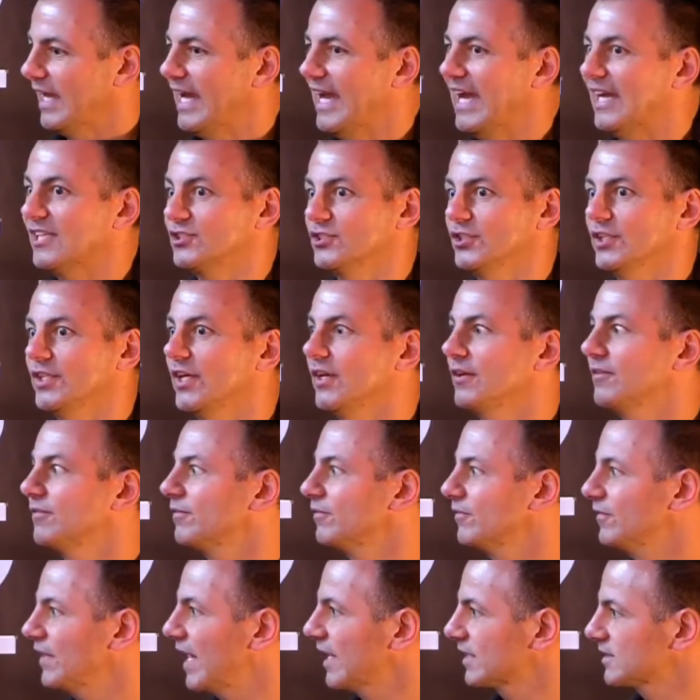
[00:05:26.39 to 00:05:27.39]
actually
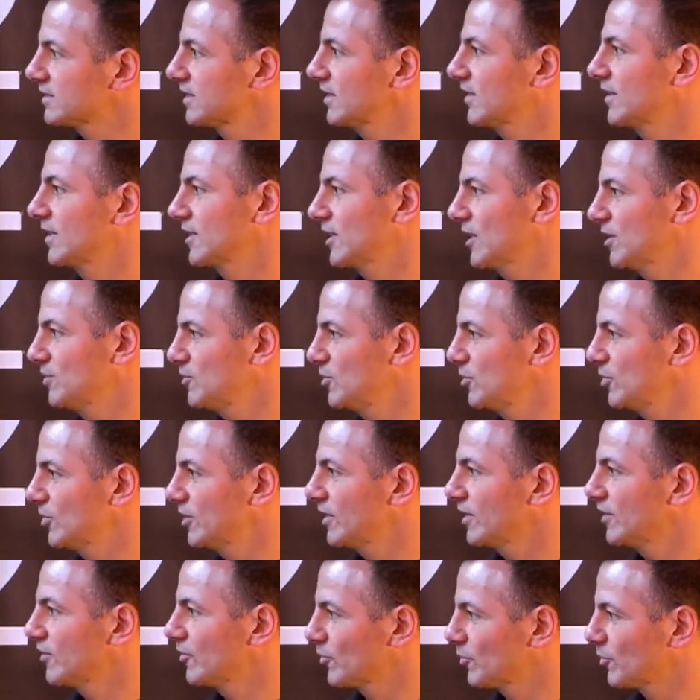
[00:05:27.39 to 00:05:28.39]
affect the
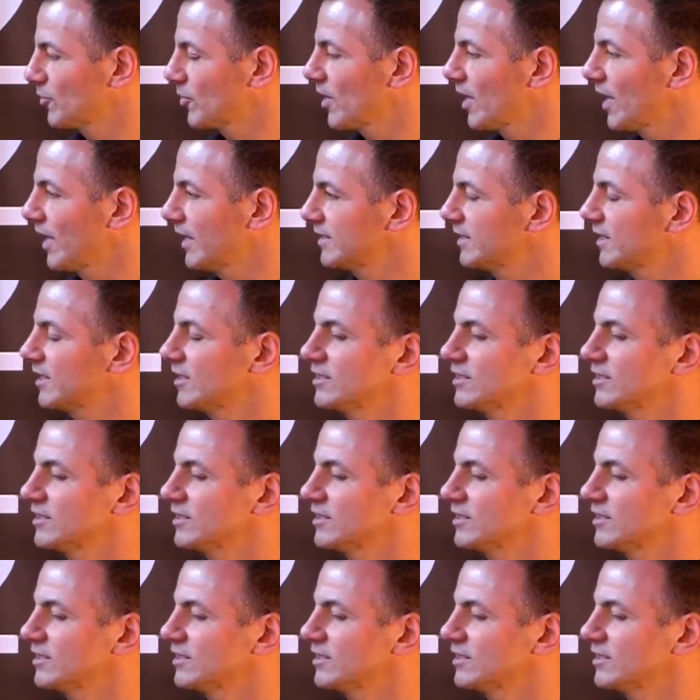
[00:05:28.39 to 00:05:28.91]
community through Pride.